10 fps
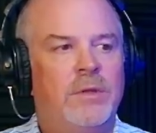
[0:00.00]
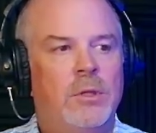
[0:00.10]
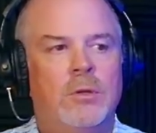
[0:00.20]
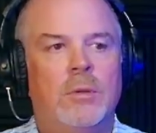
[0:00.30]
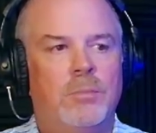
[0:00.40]

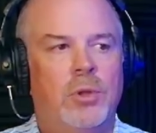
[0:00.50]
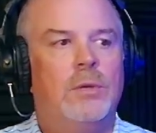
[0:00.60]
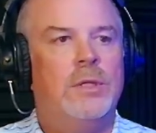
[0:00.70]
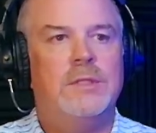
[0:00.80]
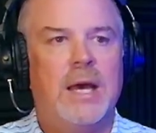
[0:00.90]
your
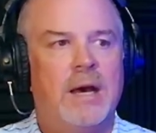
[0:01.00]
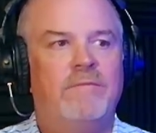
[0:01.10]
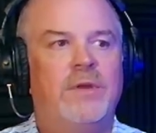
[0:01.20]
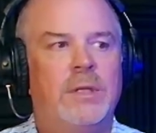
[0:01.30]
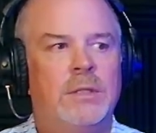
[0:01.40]
employees
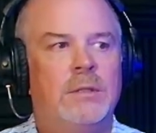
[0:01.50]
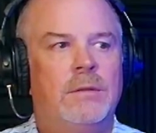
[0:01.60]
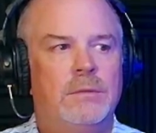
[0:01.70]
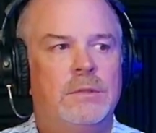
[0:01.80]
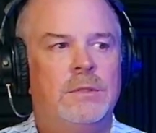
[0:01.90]

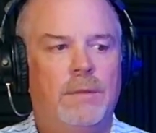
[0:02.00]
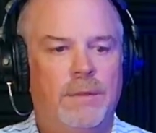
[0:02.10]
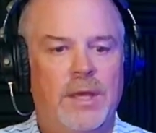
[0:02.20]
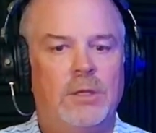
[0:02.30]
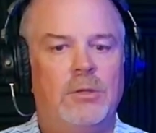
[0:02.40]
confidence
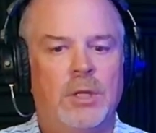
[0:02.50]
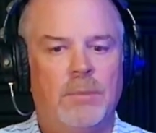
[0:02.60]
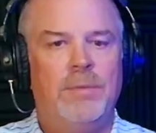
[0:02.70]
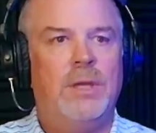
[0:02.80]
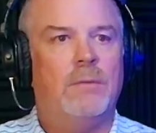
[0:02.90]
that you're going to
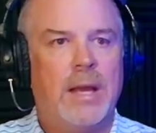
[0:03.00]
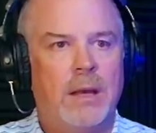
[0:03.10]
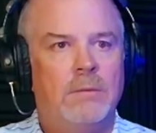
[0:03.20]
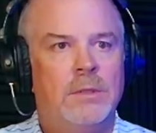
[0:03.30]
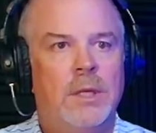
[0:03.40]
be
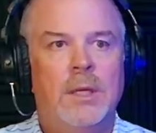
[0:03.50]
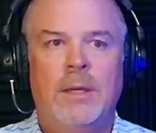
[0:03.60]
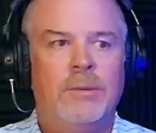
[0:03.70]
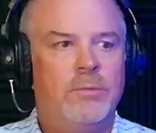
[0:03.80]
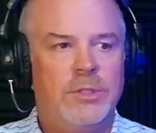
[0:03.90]
around.
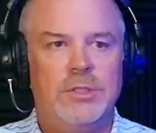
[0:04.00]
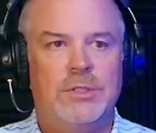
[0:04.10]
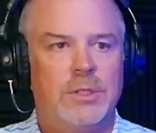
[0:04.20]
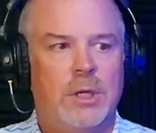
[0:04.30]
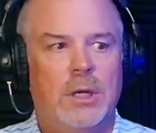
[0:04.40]
I mean, we just
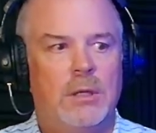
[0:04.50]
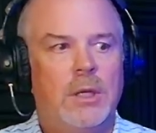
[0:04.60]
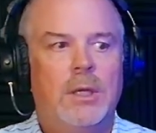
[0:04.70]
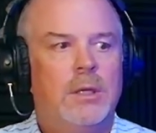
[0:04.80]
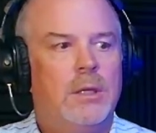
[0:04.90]
saw,
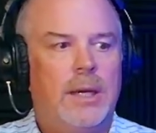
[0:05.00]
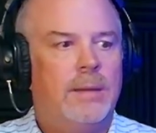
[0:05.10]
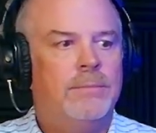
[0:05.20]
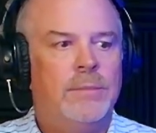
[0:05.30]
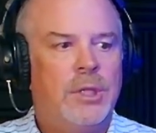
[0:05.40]

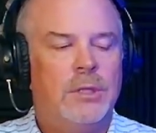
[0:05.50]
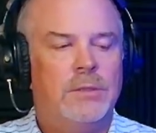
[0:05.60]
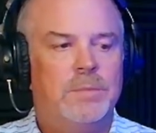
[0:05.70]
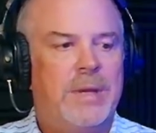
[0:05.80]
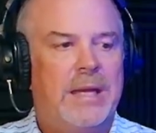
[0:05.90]

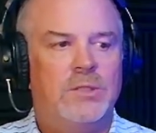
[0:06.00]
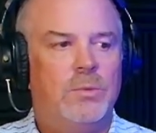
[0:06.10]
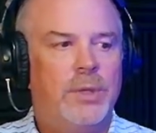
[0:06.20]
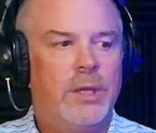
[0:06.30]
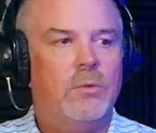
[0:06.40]
this past
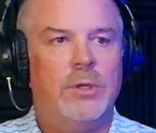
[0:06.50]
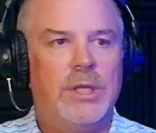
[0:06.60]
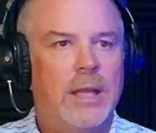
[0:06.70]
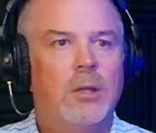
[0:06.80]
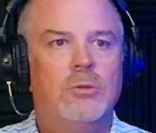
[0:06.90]
week where
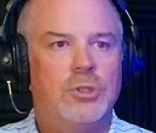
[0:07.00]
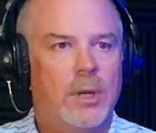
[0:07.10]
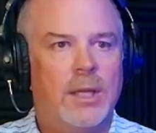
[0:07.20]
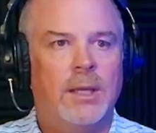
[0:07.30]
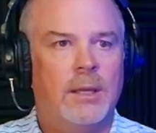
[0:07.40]
Yellow
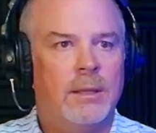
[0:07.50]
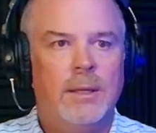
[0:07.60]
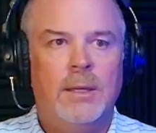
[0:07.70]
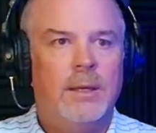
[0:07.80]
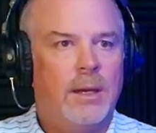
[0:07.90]
Trucking
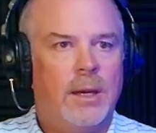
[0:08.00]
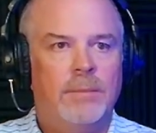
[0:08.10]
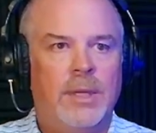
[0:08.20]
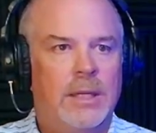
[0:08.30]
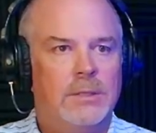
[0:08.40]

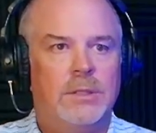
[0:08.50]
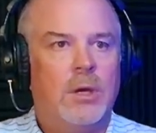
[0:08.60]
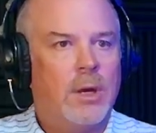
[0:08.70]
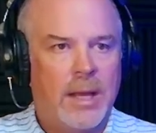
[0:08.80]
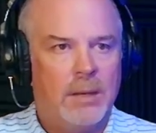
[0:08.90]
has
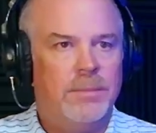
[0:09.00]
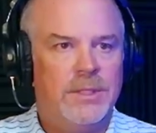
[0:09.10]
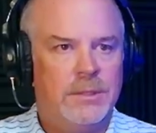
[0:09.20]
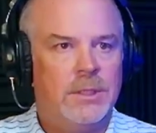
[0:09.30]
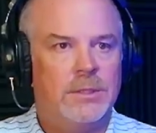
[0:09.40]
gone out of
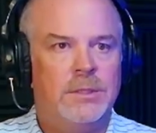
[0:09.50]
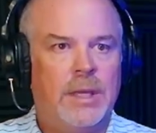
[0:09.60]
business.